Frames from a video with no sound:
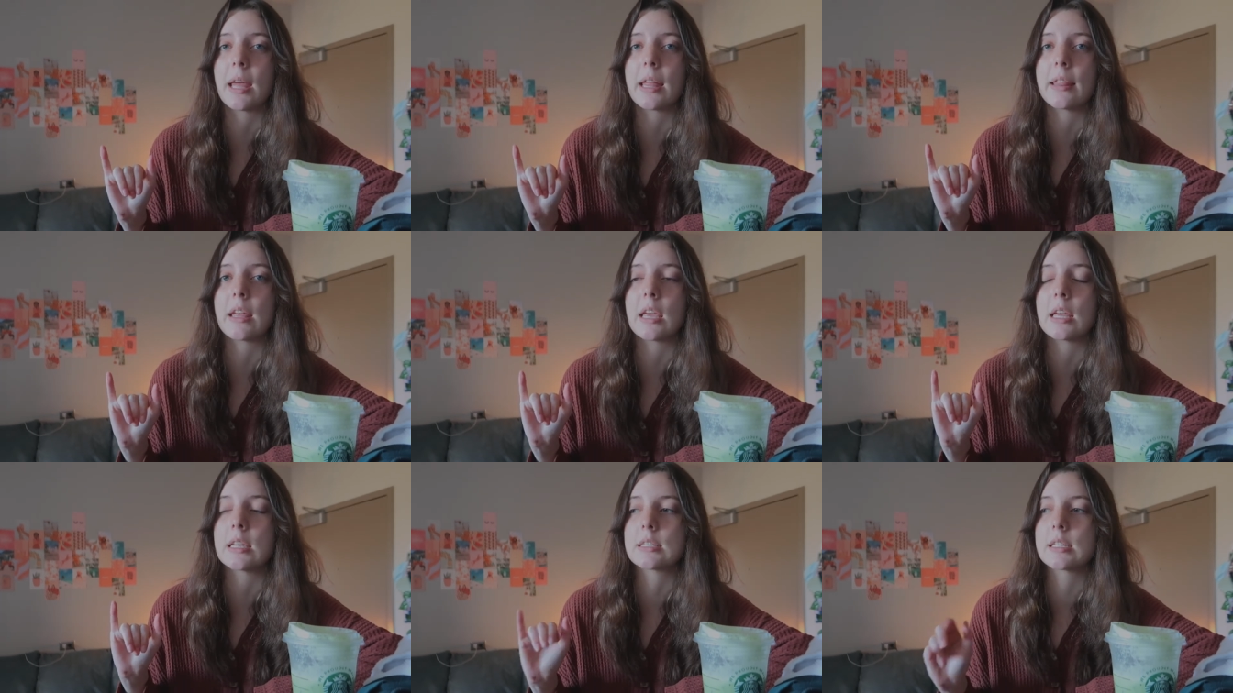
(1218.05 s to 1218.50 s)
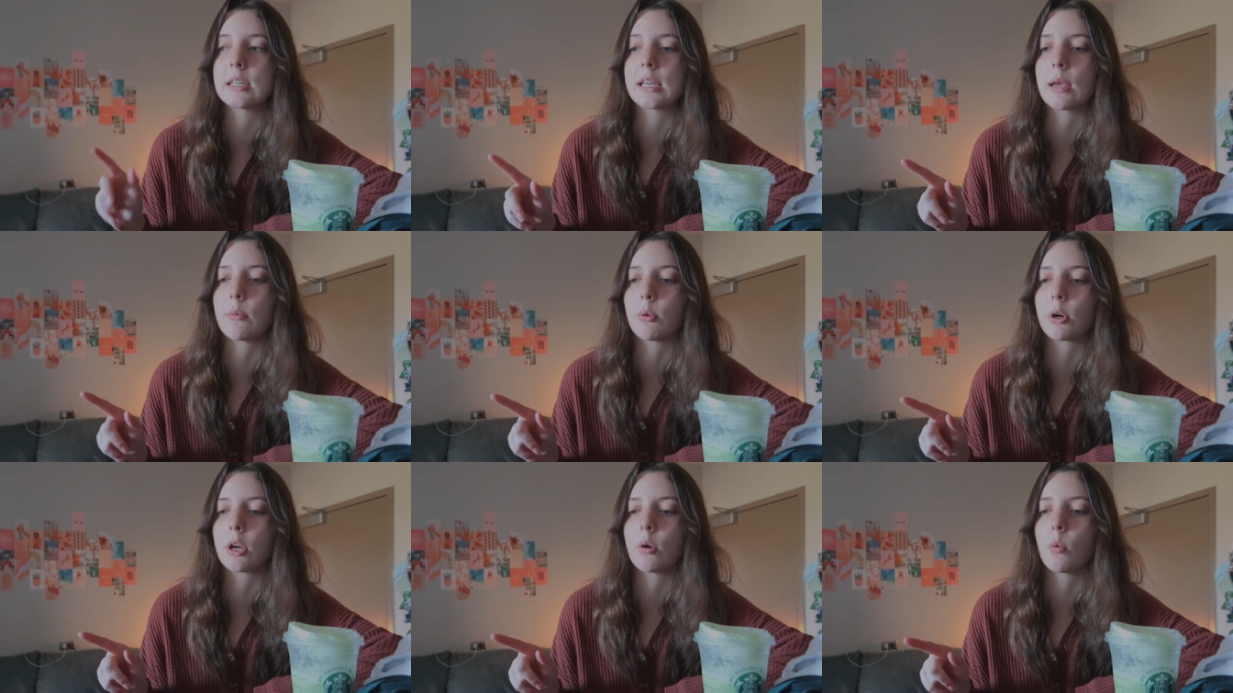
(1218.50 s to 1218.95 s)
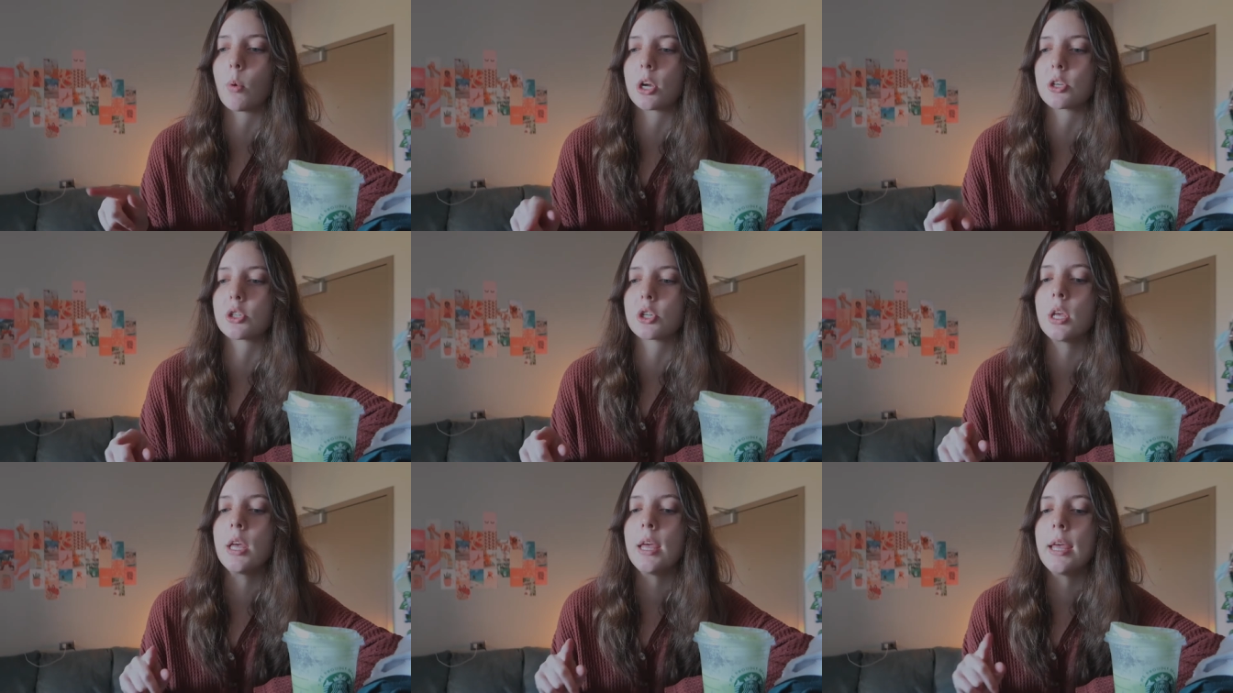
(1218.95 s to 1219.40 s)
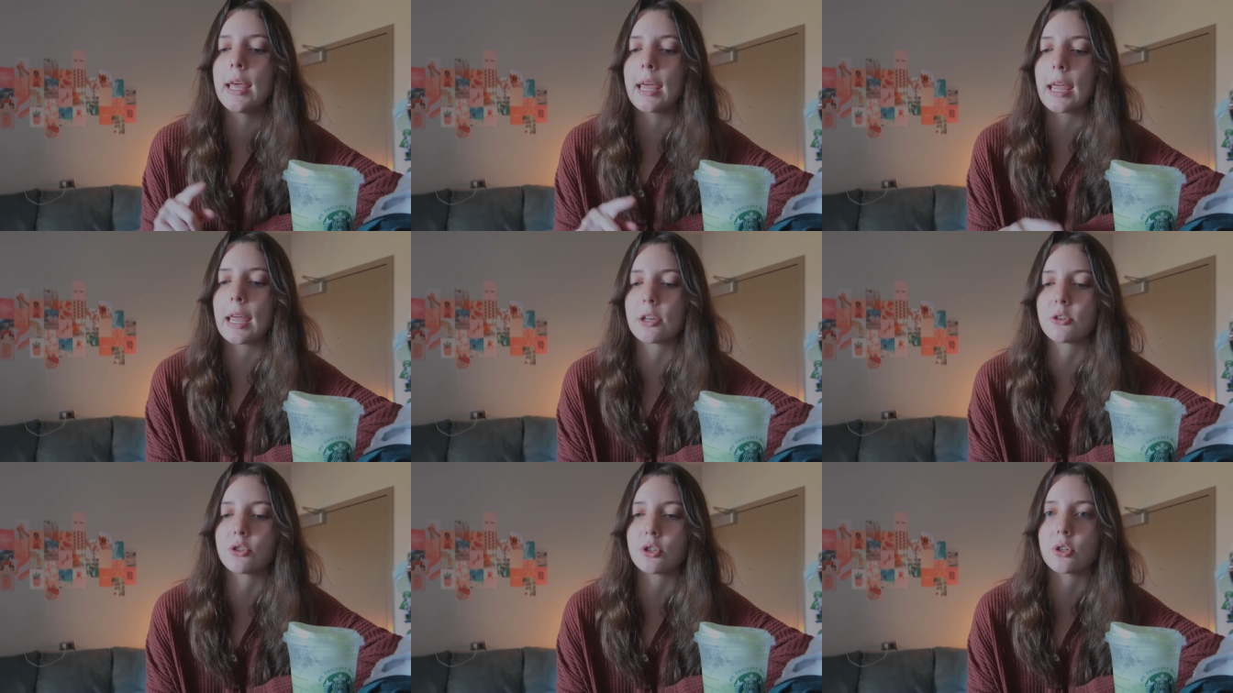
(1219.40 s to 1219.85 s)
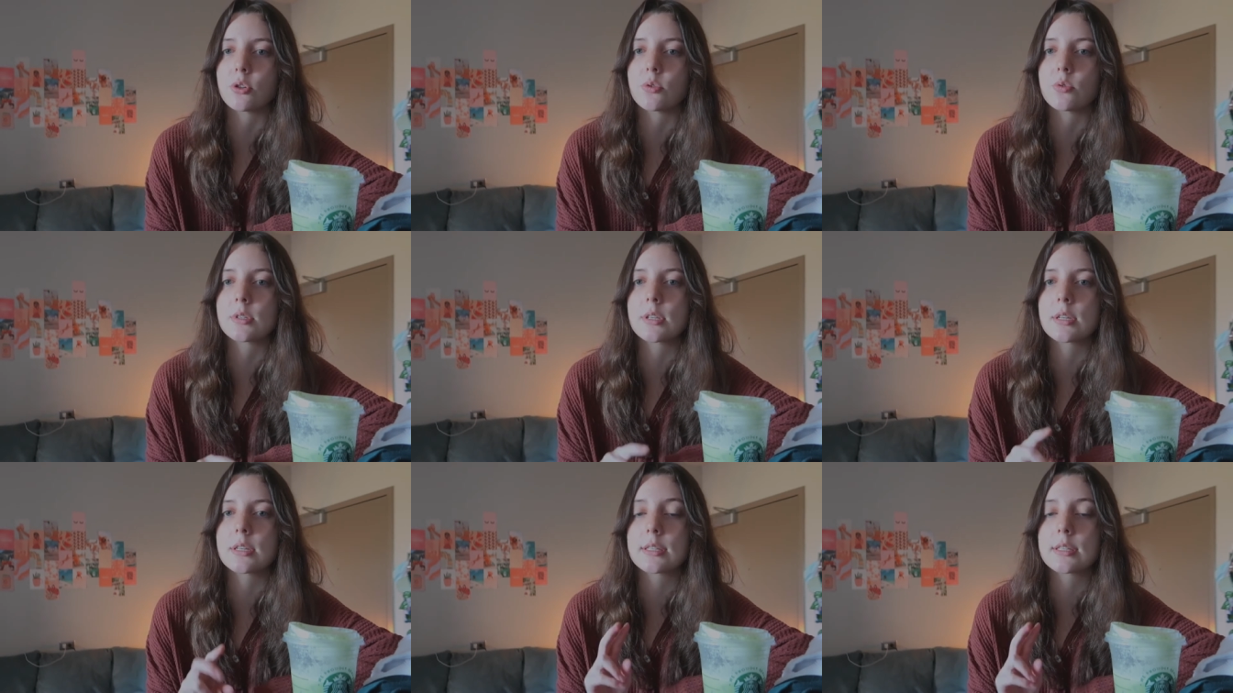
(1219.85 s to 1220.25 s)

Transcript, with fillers: And then today we're going to watch Andrew's